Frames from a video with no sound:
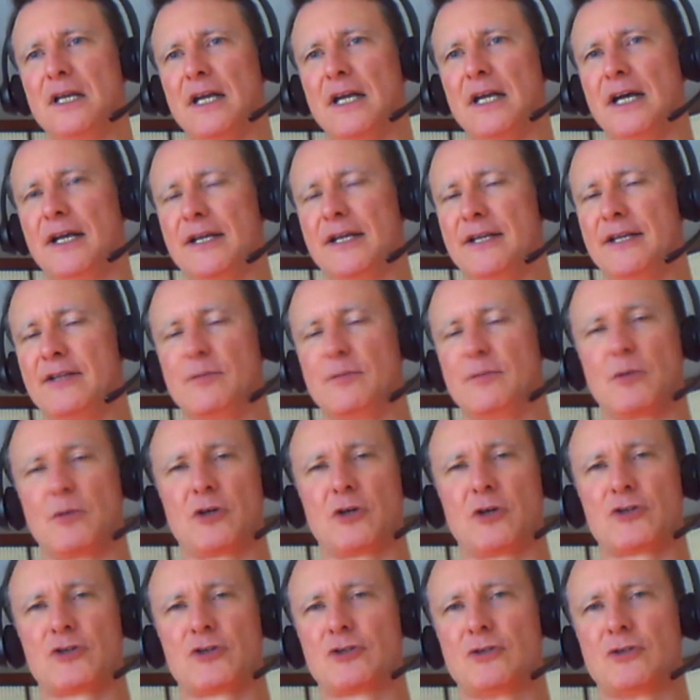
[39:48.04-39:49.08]
In the
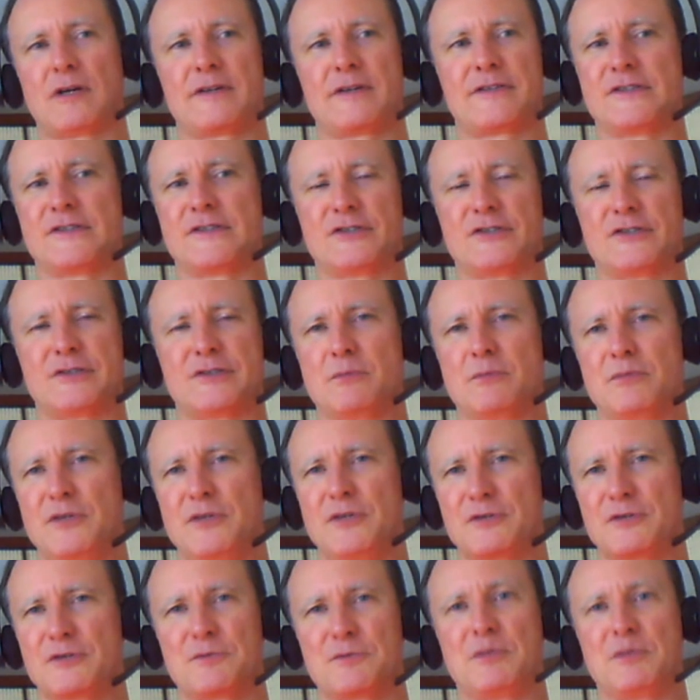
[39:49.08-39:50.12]
martial arts, it's just,
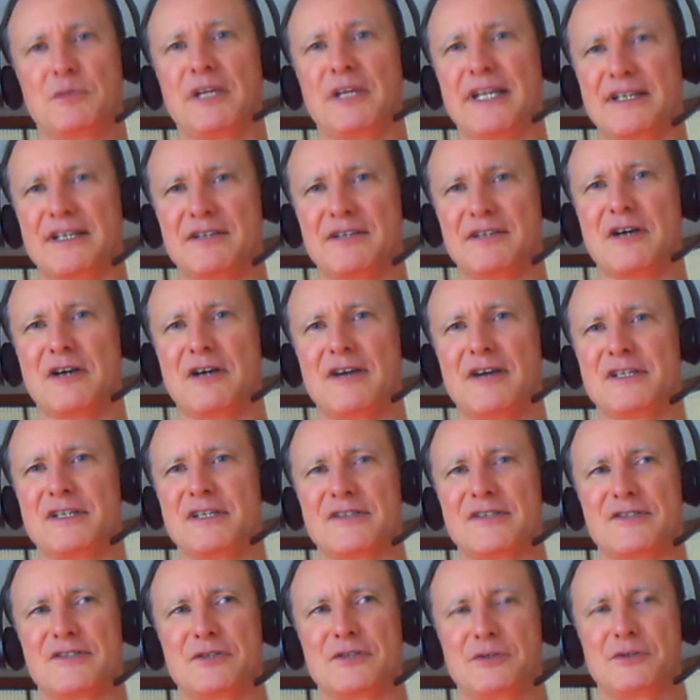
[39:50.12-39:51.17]
it's blatantly
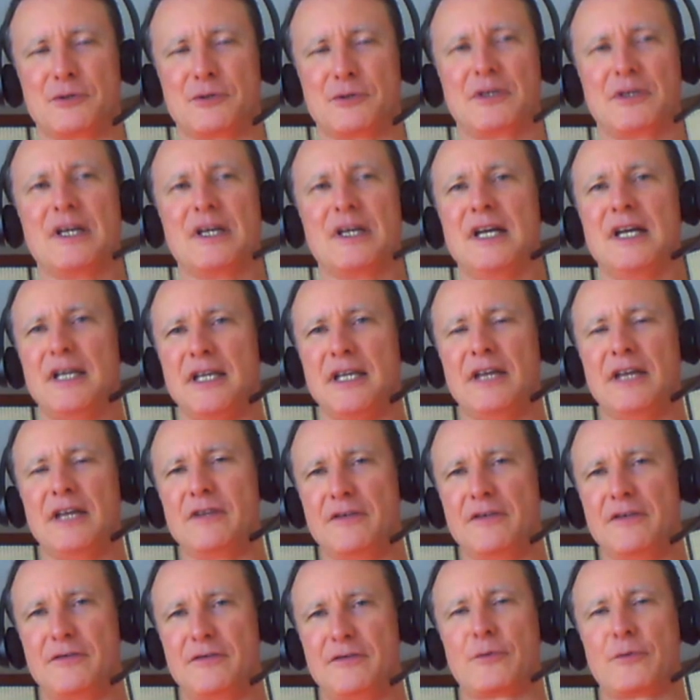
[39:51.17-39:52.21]
obvious.
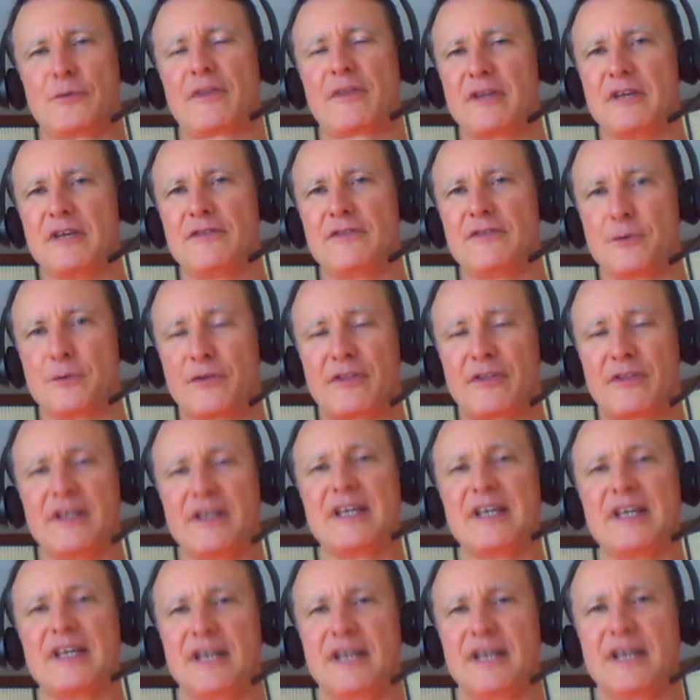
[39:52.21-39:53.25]
If you're
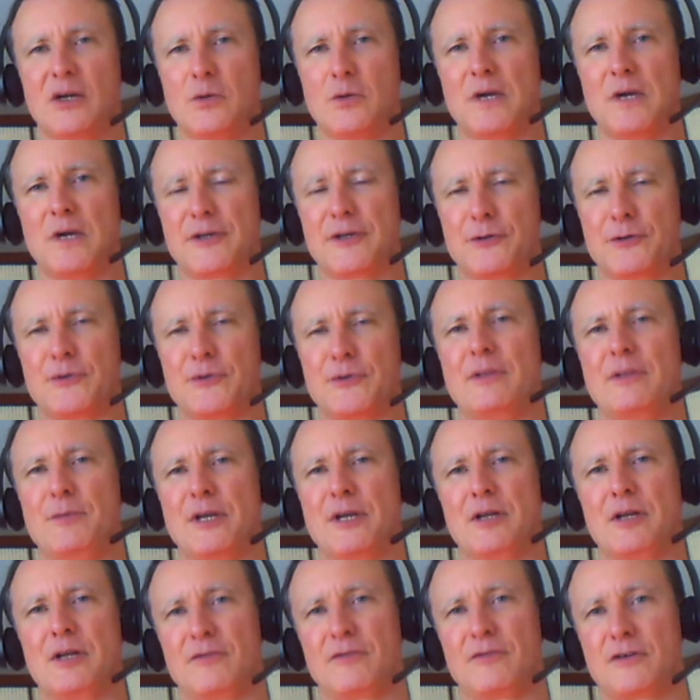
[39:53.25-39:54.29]
thinking while you're in the
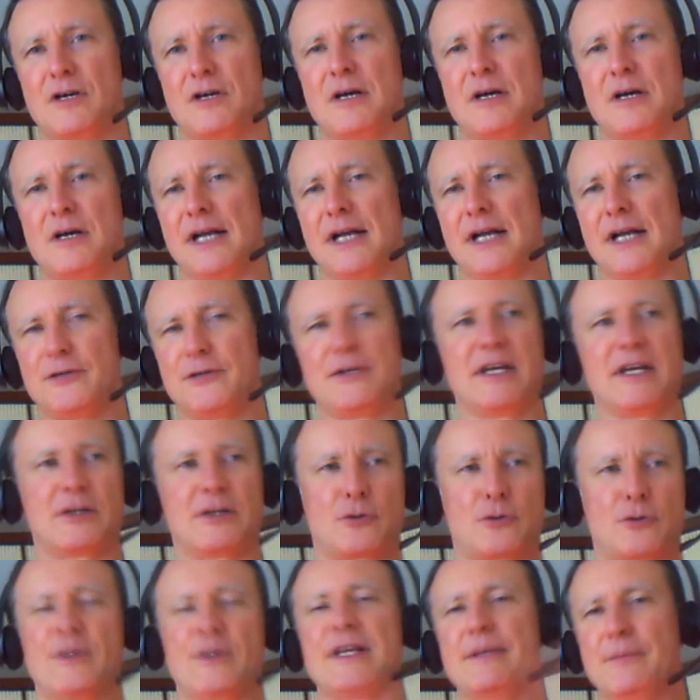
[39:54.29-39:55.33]
middle of combat, you
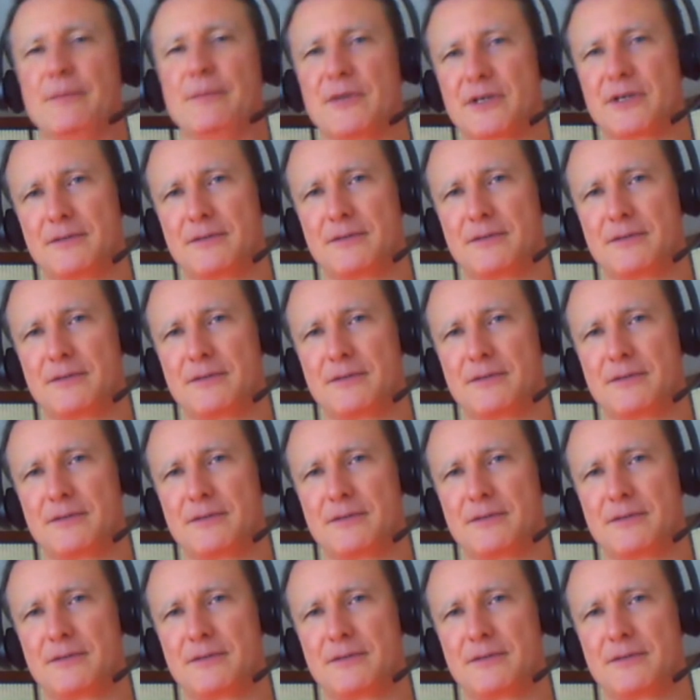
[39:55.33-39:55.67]
get creamed.